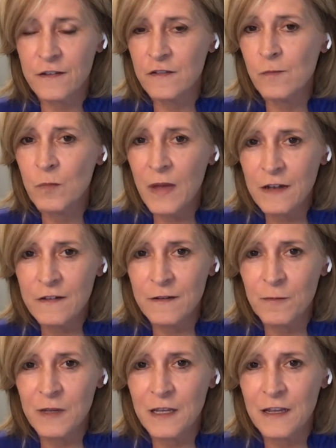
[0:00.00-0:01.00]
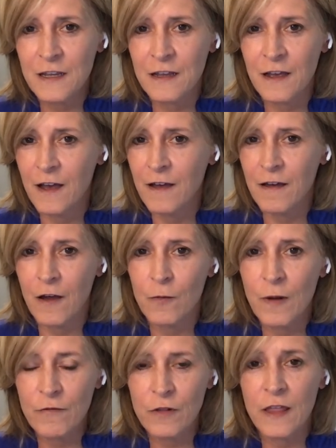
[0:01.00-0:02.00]
is meant to be a, a
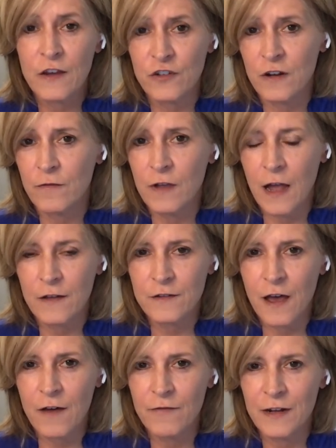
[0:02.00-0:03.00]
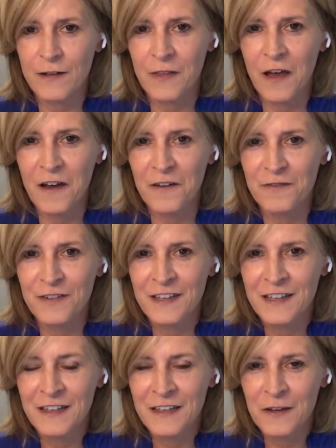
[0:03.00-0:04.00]
revelation of God's covenant love,
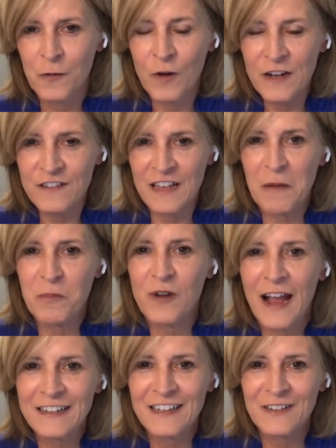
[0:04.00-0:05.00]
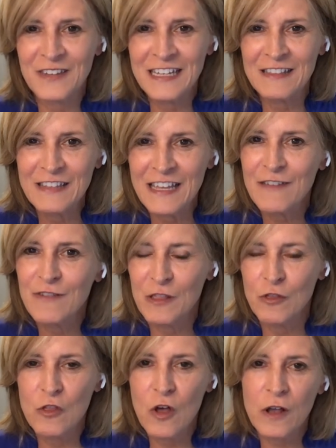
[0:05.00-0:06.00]
what does that practically
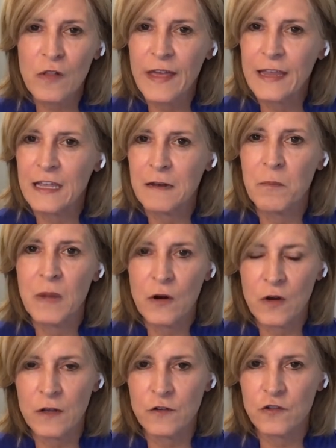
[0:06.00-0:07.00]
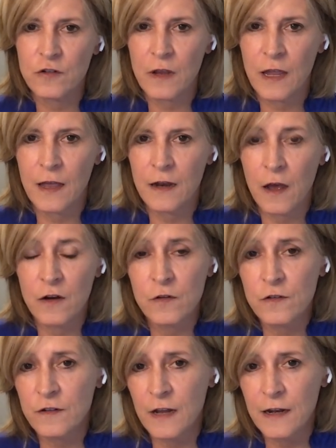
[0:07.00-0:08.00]
even look like in marriage and
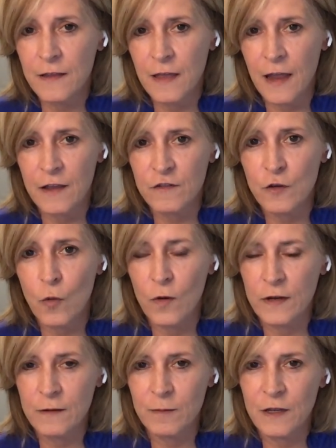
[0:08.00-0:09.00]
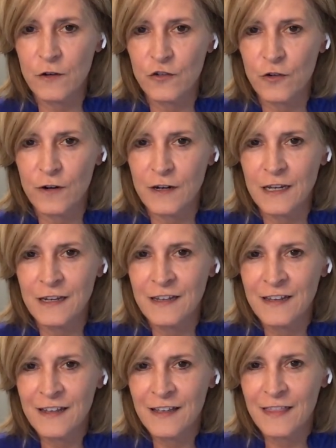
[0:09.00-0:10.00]
understanding that it's going to be a journey
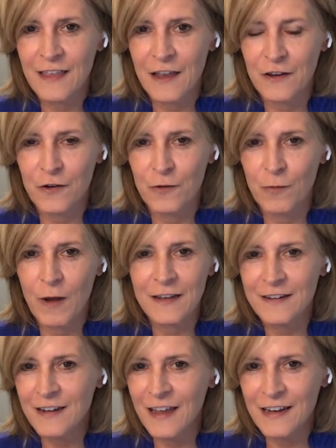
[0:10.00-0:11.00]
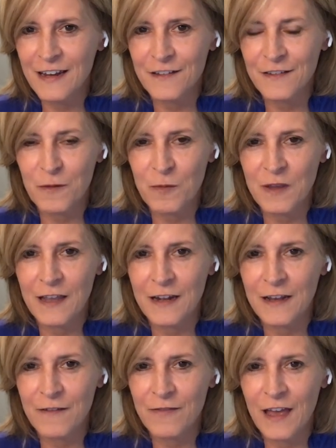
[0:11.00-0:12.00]
that your wedding night is the
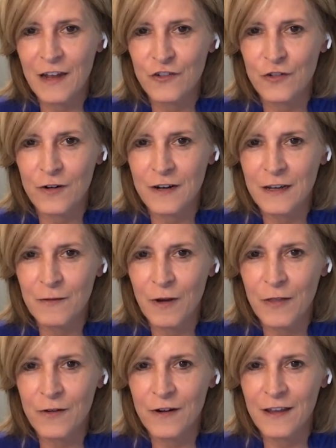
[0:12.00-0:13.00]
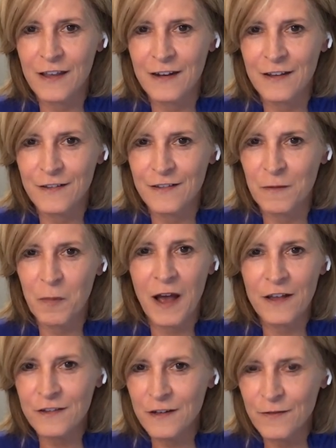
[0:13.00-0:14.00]
beginning of that journey whether it is a
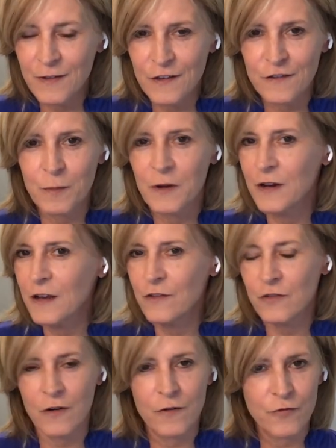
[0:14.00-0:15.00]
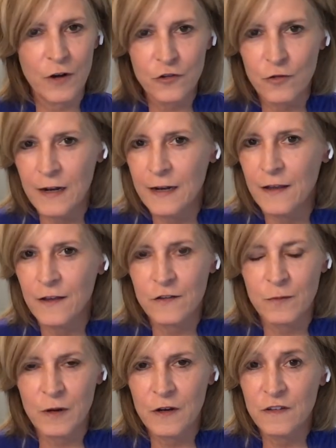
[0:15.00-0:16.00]
positive experience or a frustrating
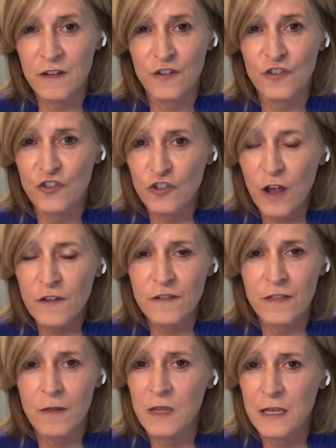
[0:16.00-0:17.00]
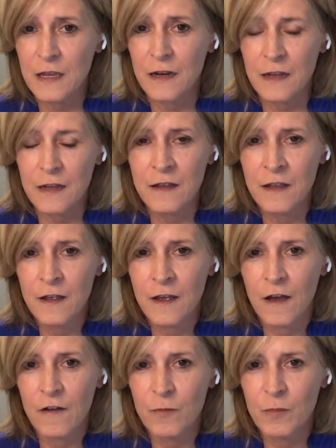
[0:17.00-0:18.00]
experience it's just the beginning
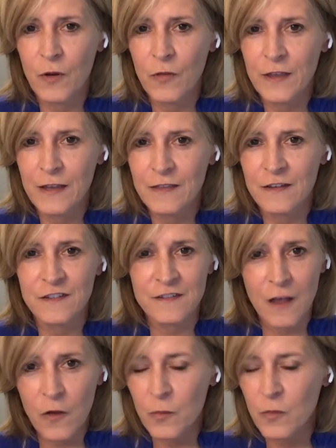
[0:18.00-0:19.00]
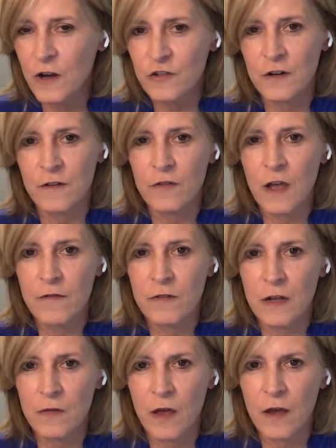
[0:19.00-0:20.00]
of building this celebration of
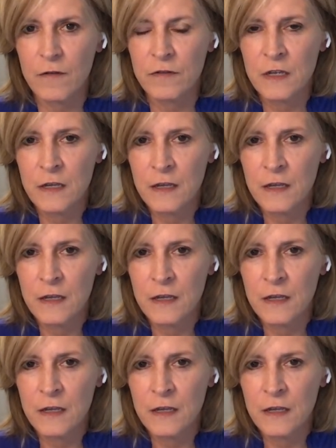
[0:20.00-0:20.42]
covenant love